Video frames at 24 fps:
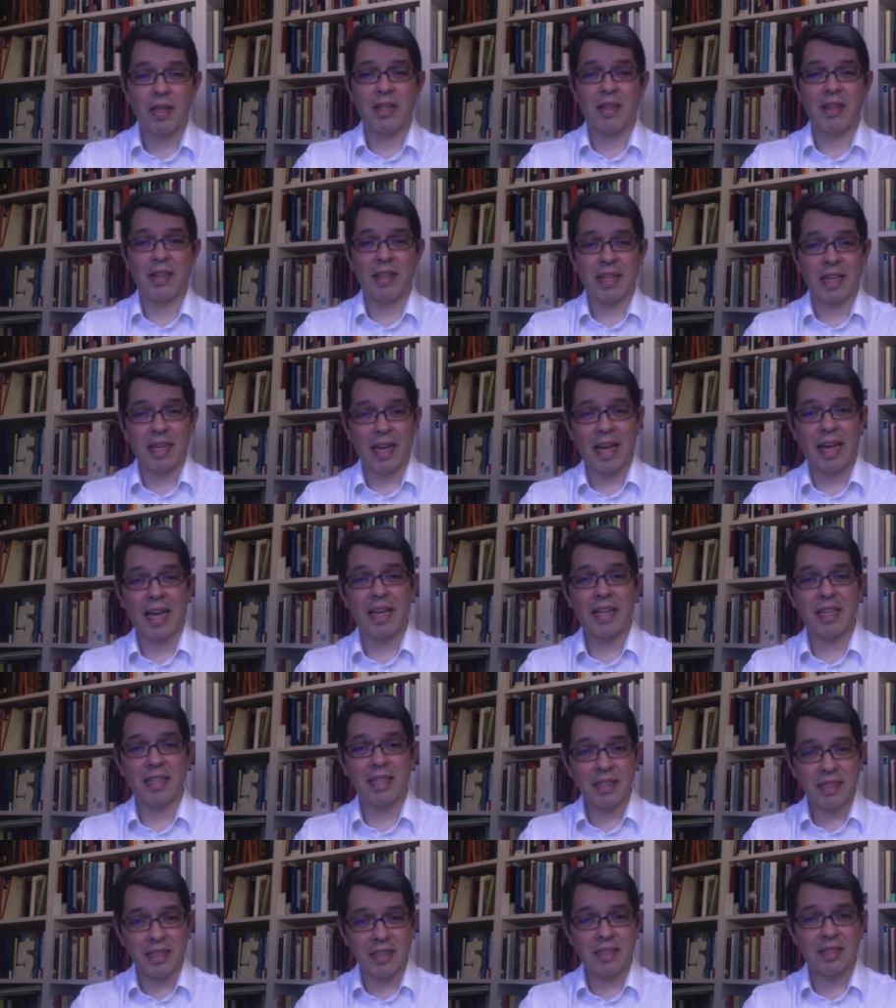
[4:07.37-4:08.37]
the
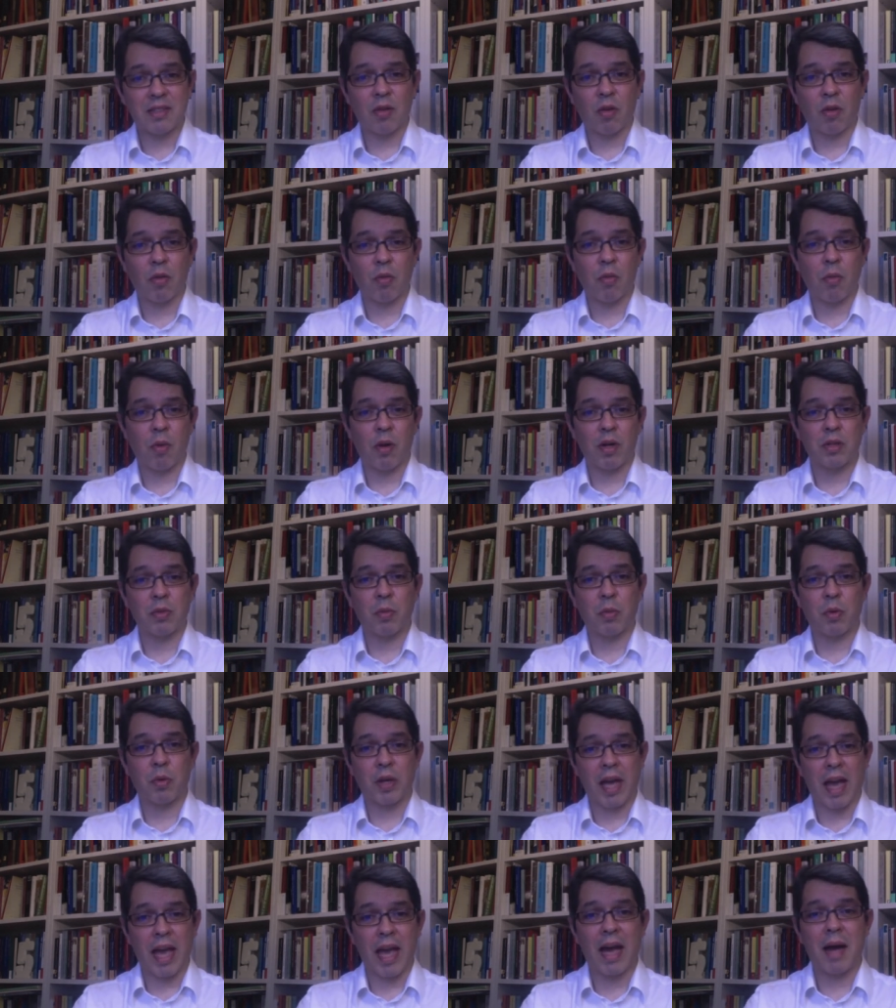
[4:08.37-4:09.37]
ends or what
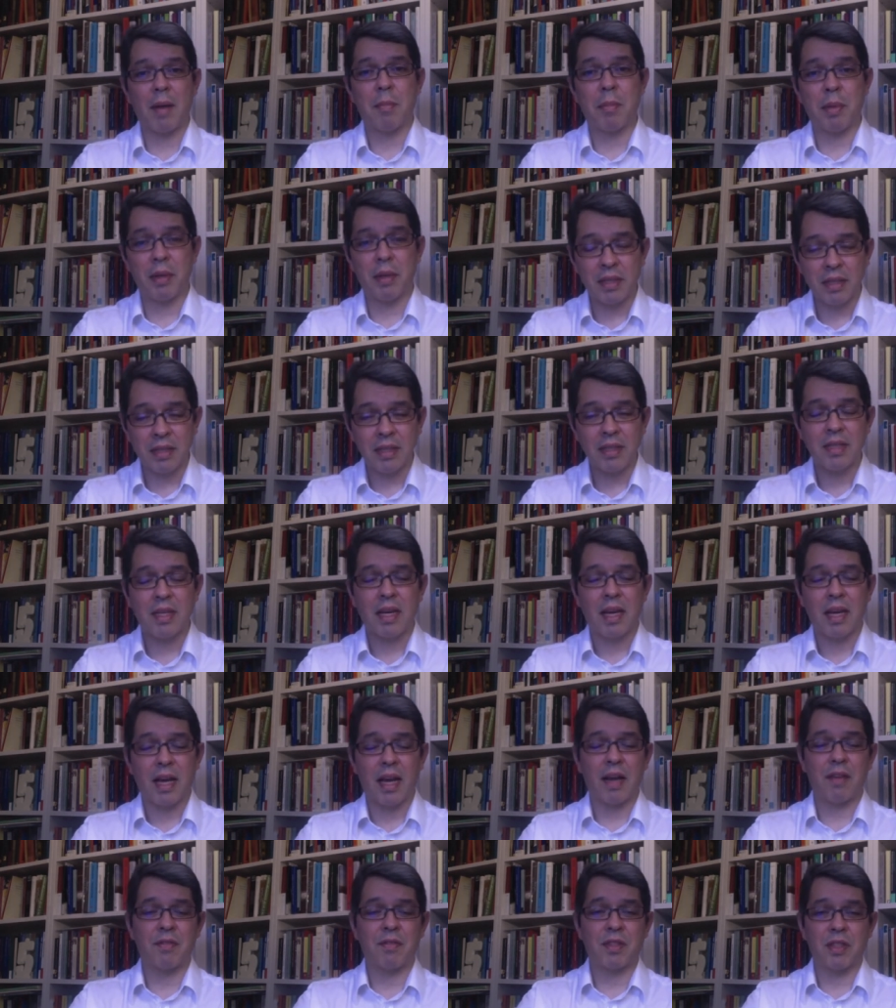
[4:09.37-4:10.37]
would happen
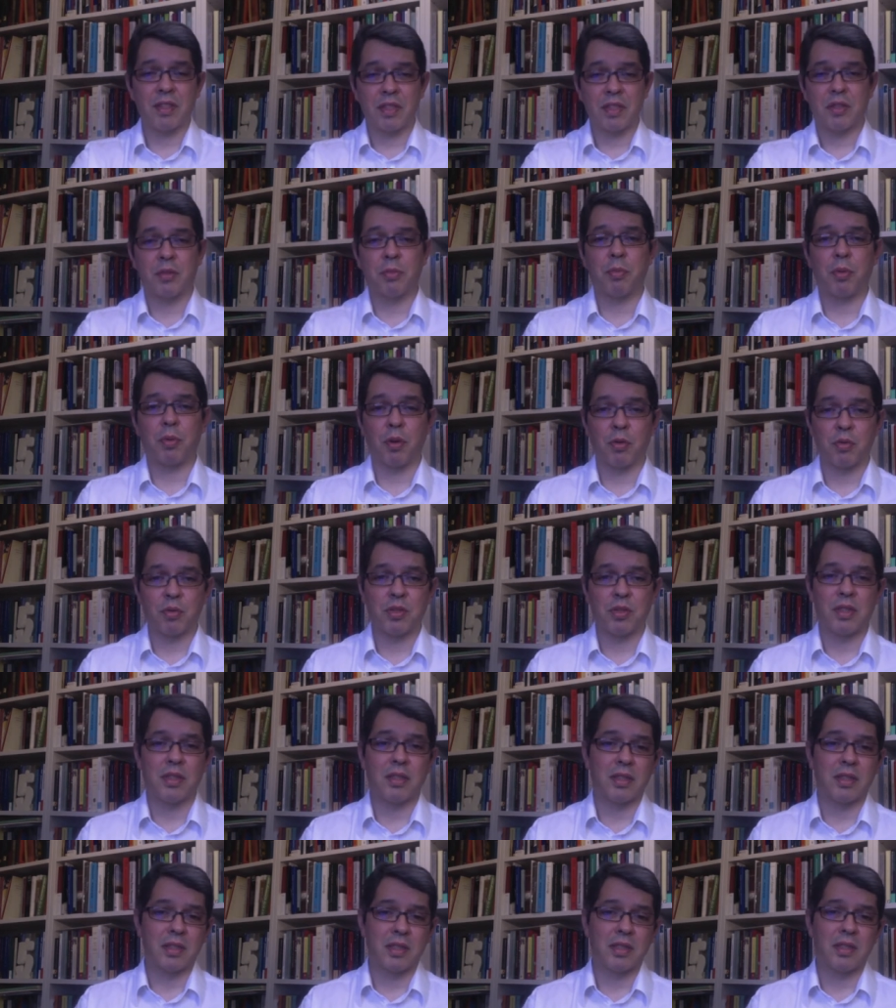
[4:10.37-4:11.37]
after these
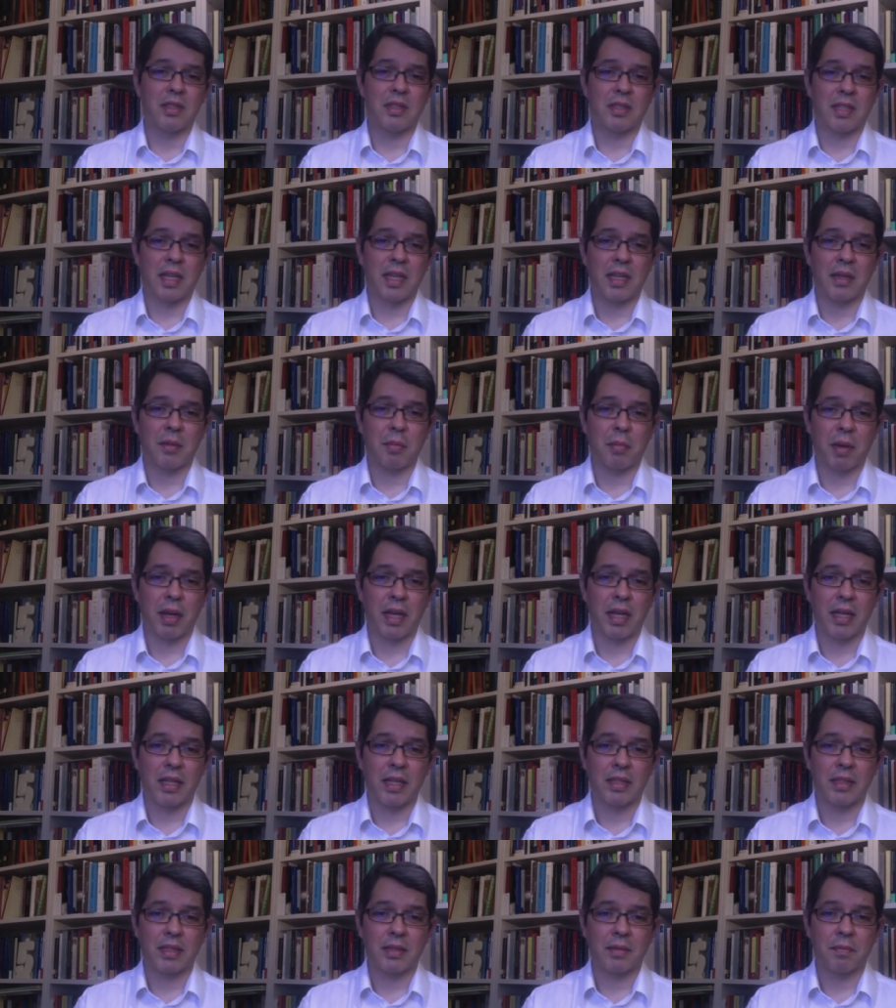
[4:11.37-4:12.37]
processes take
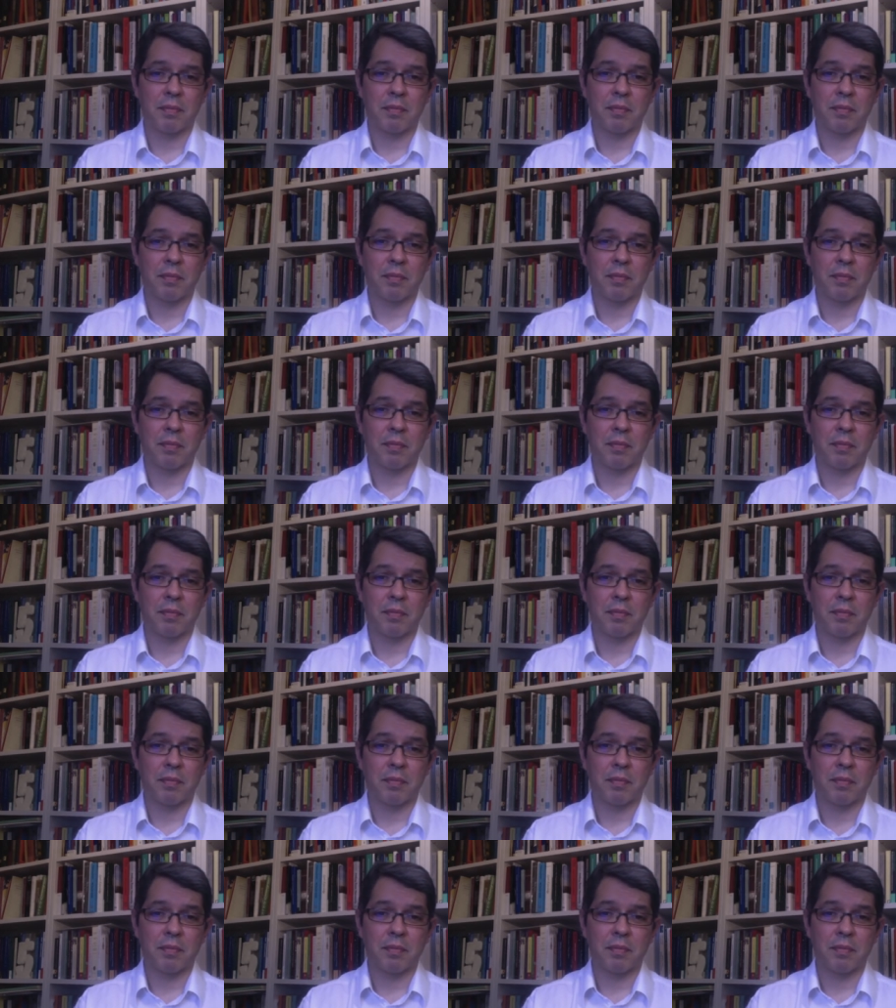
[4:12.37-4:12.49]
place.